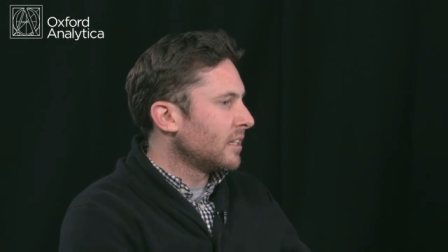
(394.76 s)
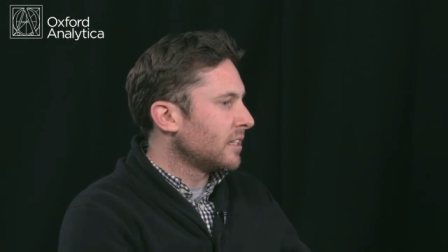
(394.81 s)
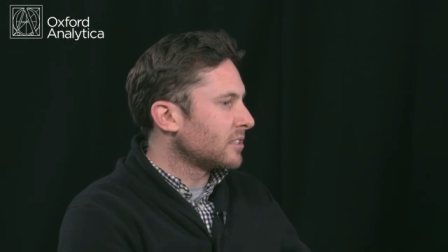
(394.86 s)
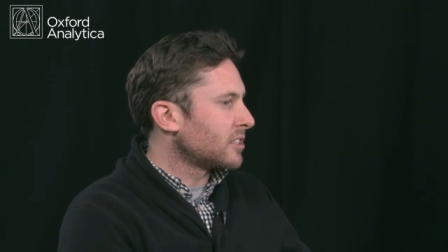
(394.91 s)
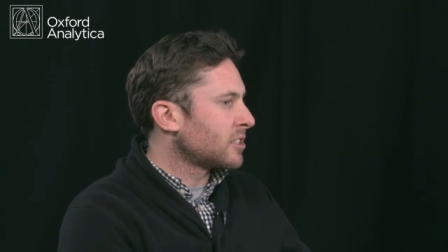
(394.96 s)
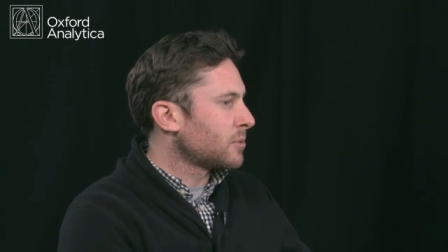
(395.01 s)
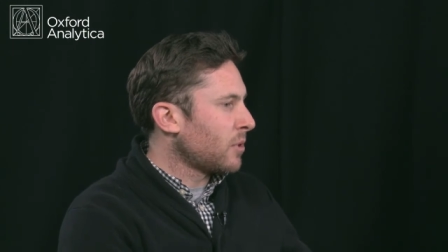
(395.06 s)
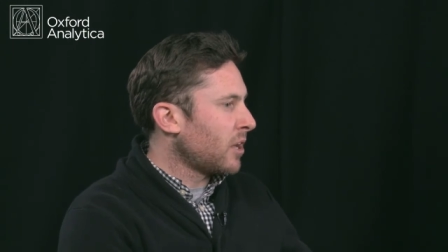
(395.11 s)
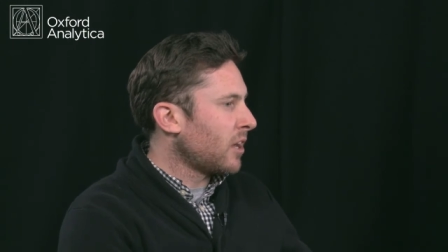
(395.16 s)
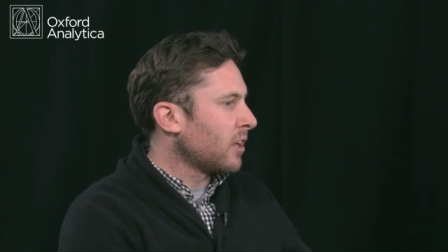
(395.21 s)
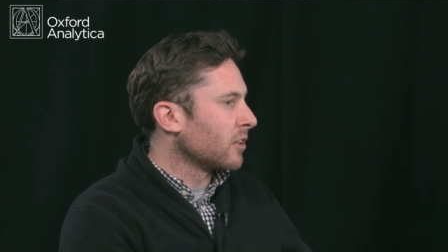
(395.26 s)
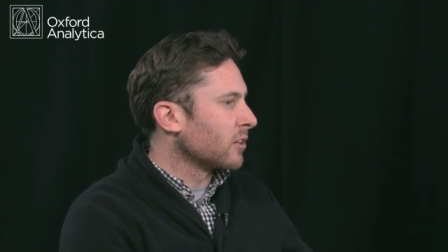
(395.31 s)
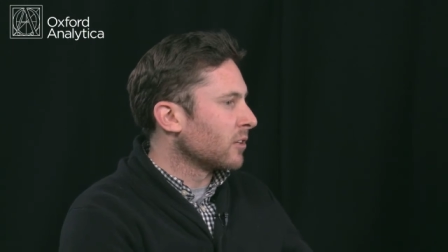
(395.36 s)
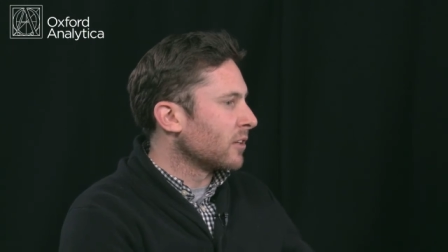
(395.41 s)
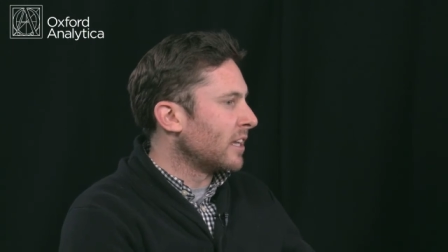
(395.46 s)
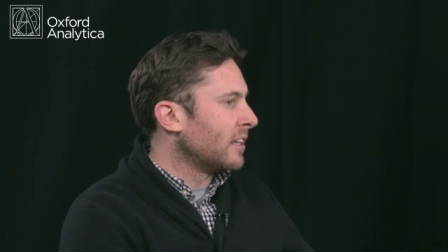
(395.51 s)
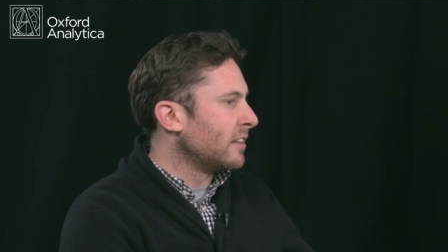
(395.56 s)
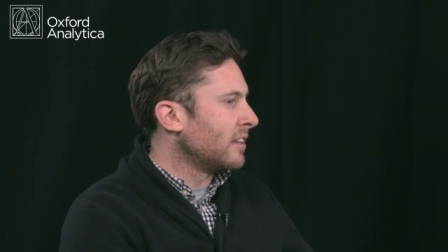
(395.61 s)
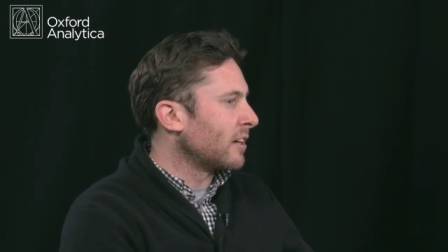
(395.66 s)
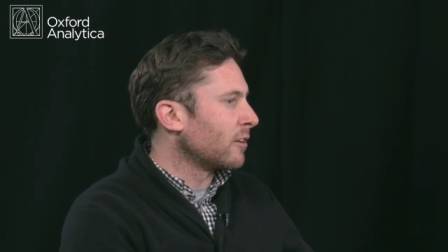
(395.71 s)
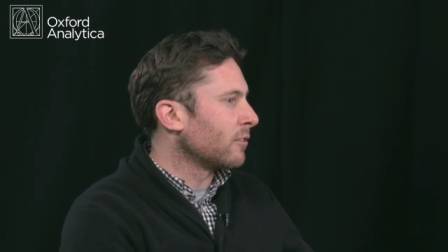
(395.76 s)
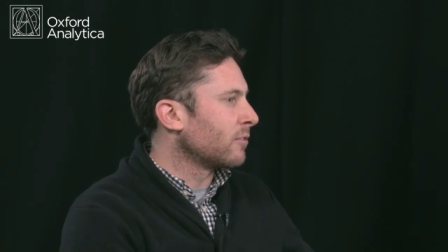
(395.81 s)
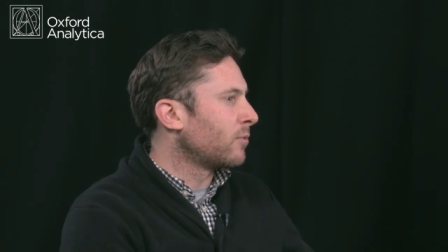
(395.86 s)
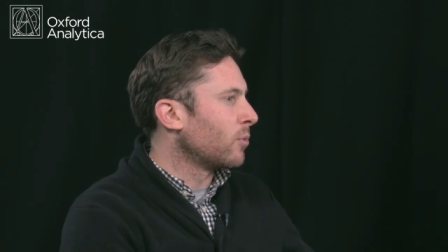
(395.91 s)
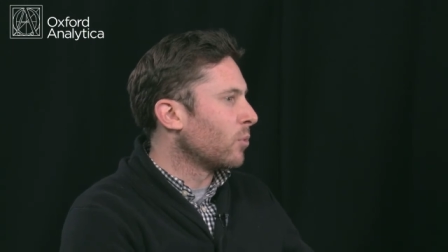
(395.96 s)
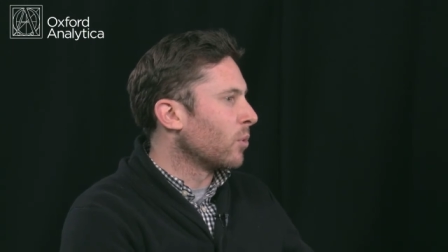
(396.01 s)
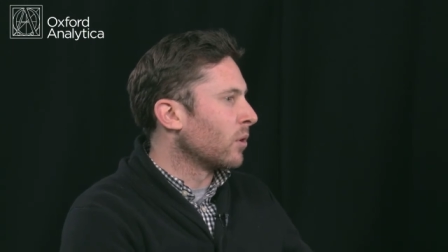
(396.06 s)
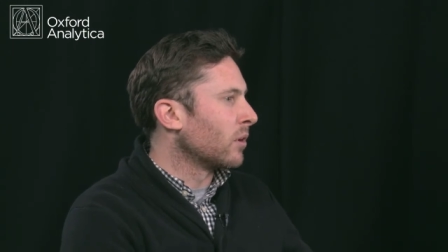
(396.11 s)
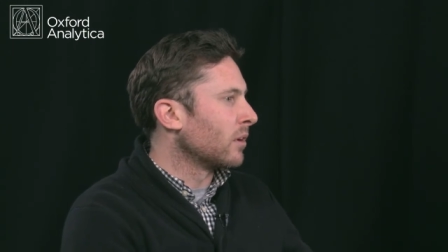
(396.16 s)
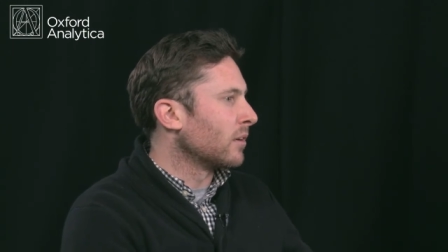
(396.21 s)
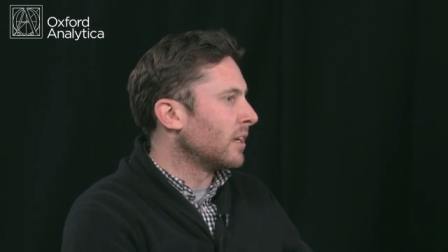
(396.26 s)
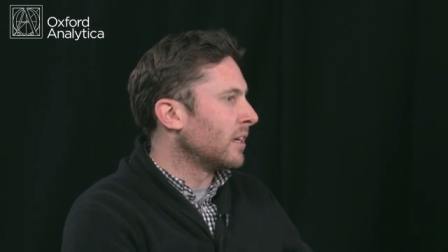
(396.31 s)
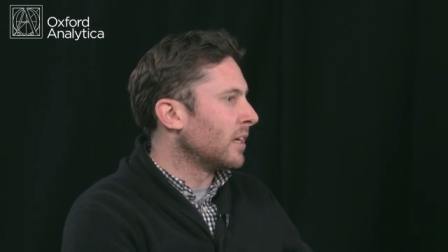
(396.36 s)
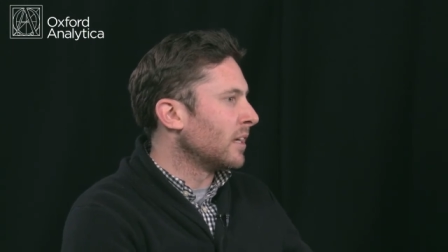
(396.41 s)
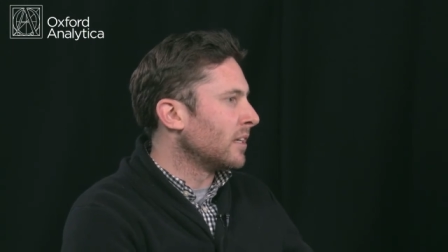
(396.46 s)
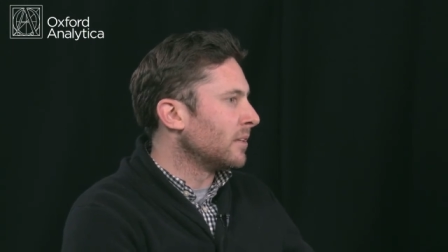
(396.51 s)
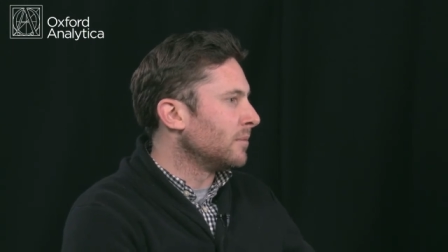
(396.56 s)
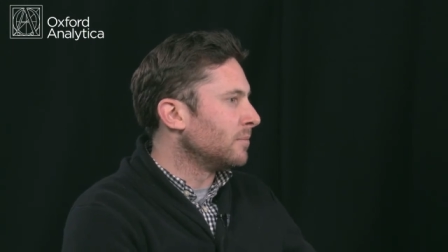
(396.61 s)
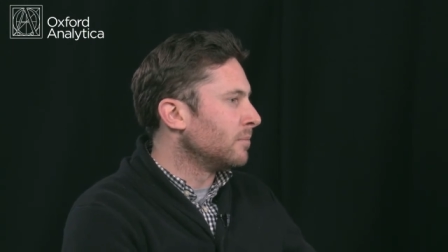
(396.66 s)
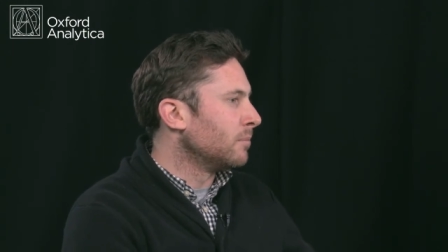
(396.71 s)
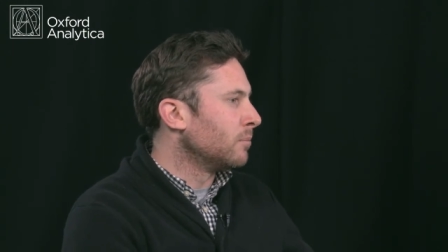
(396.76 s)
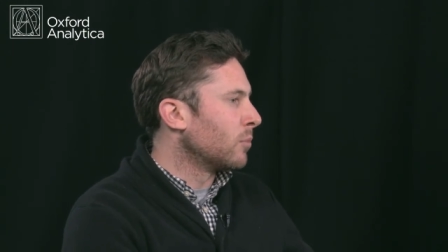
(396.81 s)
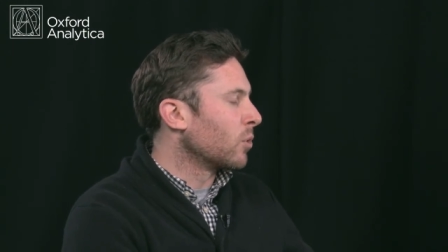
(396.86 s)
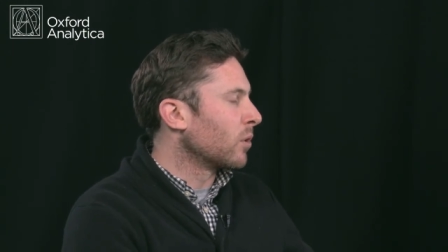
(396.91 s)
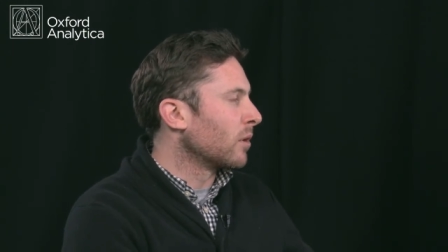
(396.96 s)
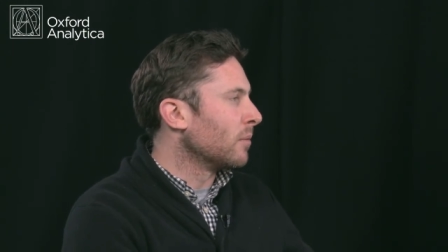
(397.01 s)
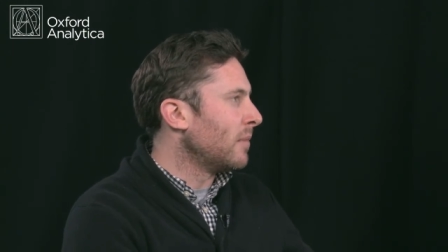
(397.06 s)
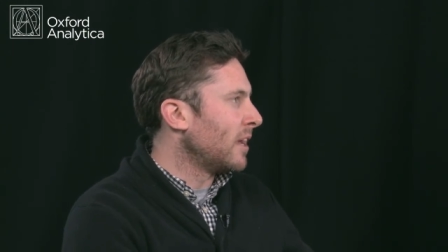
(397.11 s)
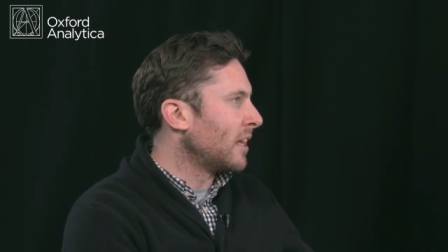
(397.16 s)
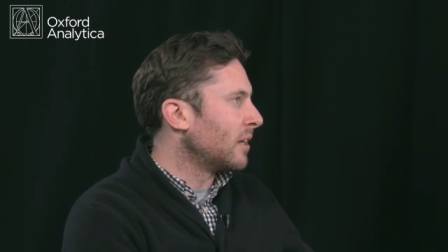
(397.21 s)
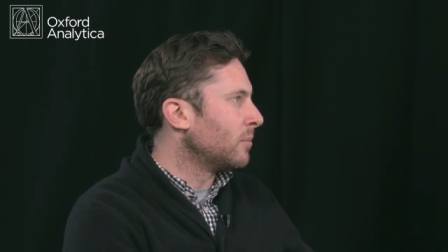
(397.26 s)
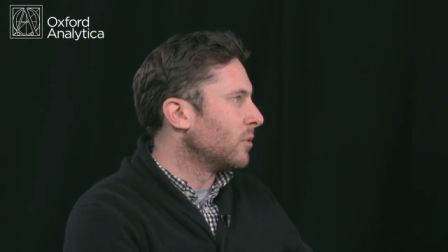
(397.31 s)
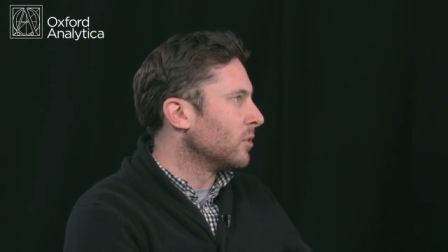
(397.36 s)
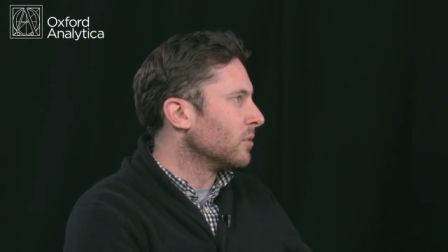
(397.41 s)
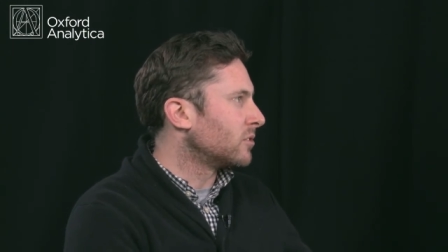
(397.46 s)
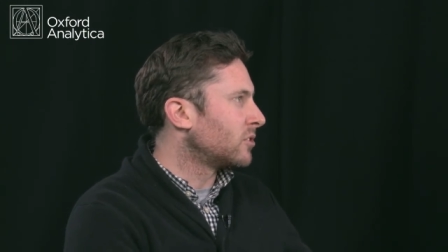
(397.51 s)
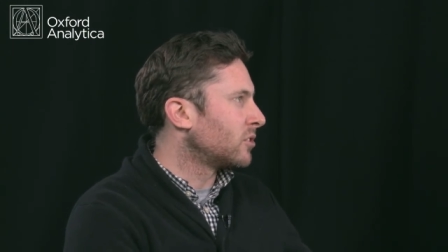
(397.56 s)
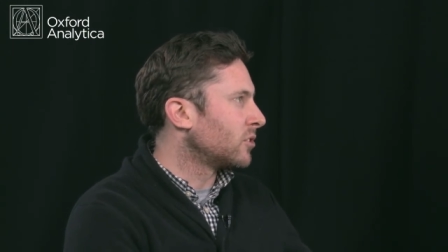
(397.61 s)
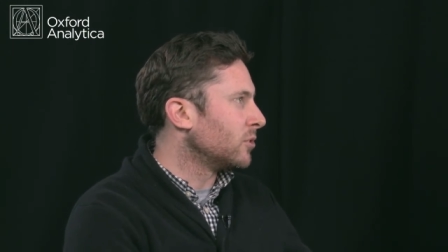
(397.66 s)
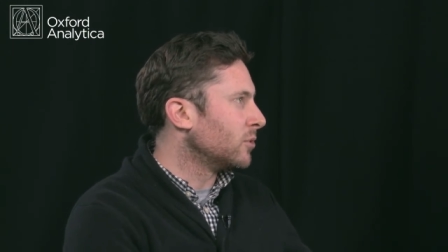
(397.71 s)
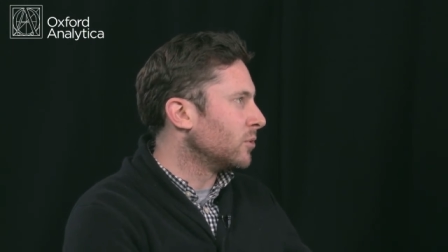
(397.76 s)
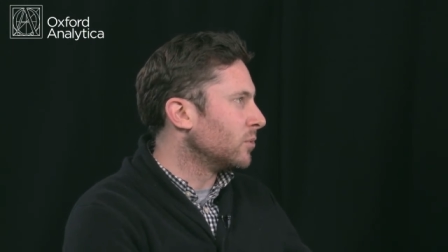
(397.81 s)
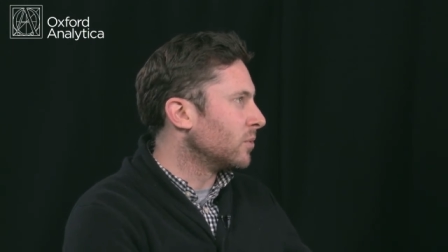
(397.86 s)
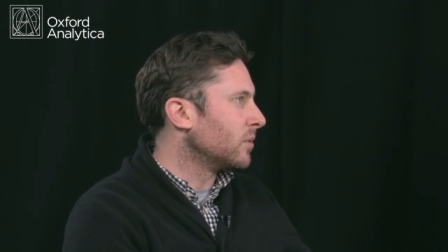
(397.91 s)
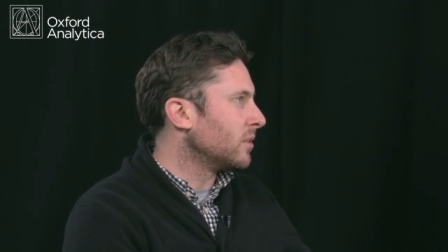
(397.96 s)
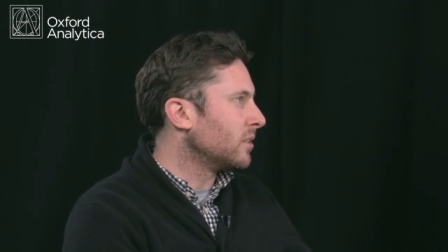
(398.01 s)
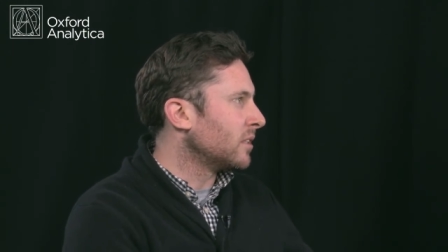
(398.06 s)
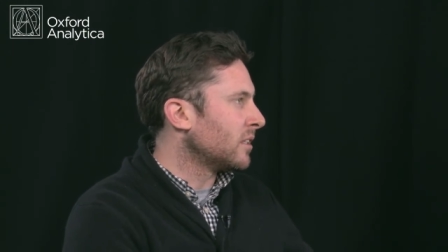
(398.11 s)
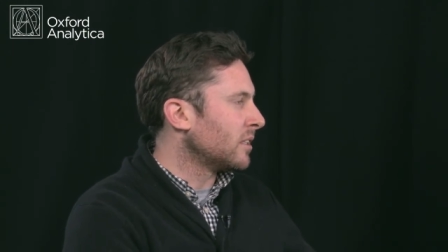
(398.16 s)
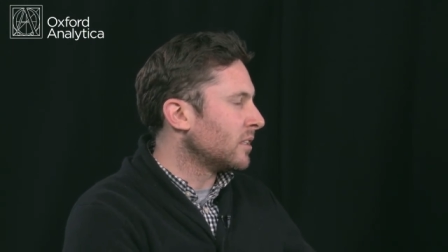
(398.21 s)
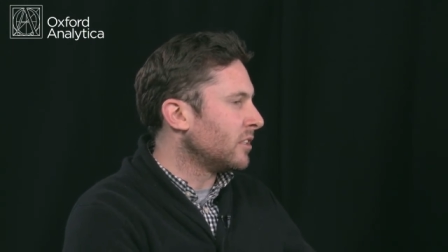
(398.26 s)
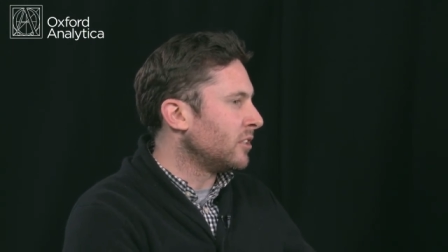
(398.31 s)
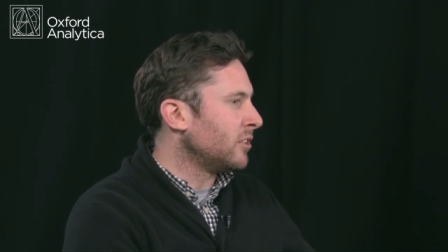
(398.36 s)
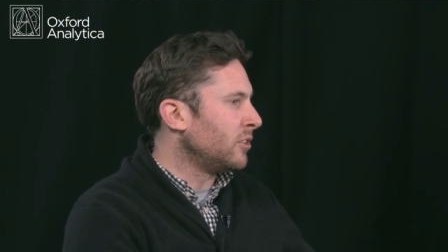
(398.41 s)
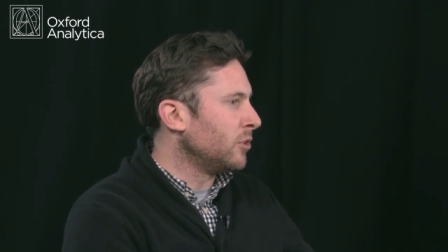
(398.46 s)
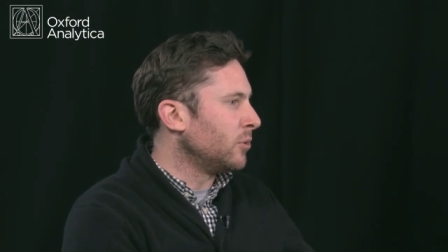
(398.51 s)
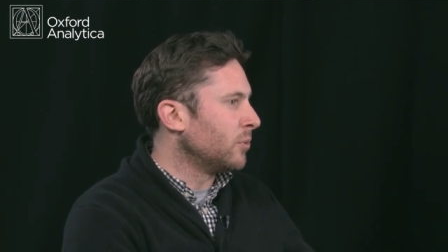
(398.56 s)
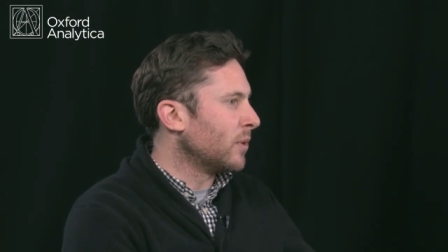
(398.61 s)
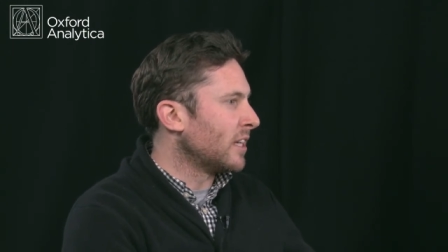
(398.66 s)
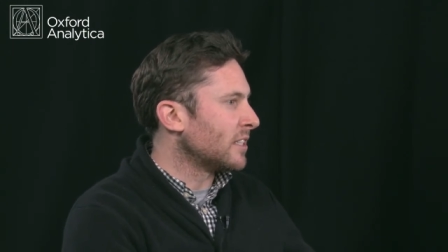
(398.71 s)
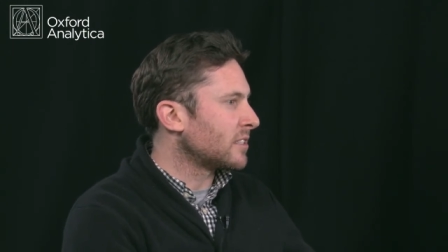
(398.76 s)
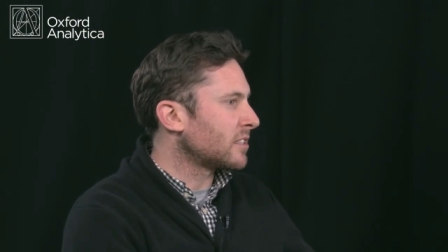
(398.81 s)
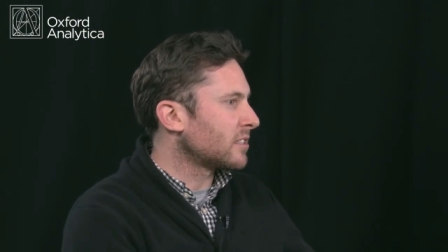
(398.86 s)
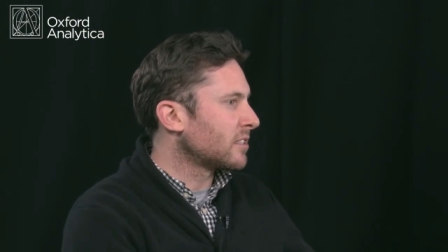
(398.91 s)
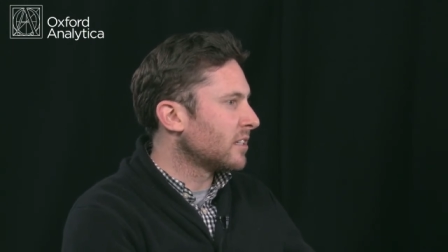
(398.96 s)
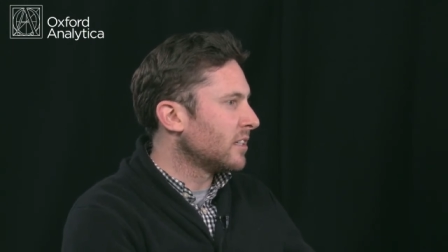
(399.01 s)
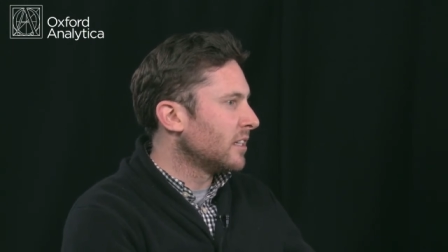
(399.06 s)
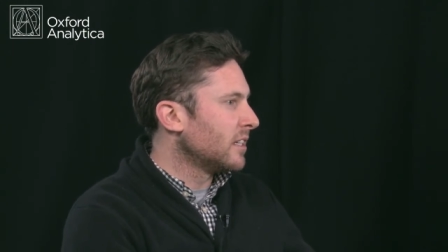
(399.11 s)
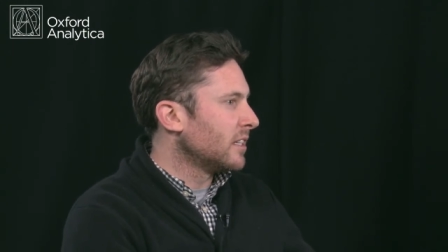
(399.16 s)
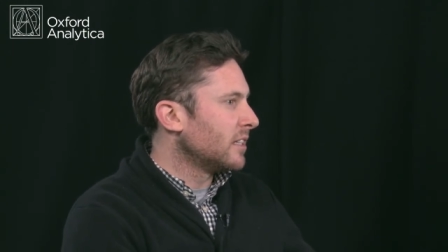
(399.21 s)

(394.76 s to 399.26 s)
smaller and therefore uh, more amenable to uh, U.S.